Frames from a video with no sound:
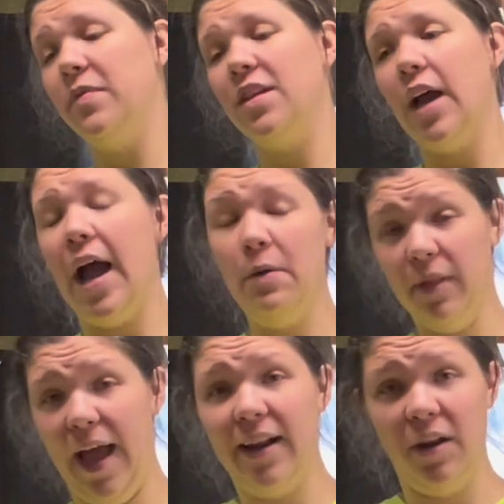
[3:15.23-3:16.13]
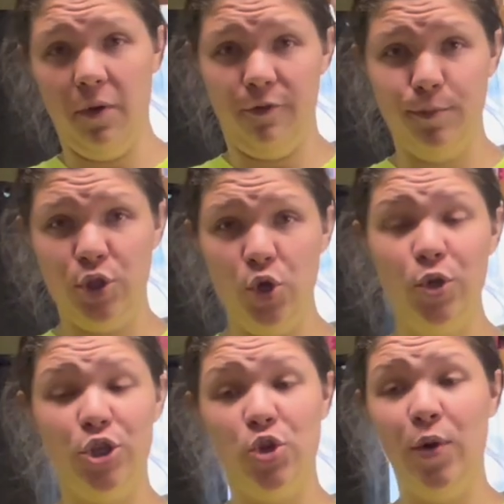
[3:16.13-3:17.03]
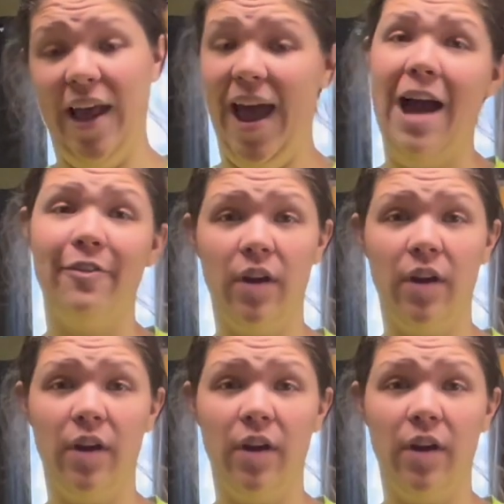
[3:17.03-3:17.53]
I will add anywhere from 2 to 2.5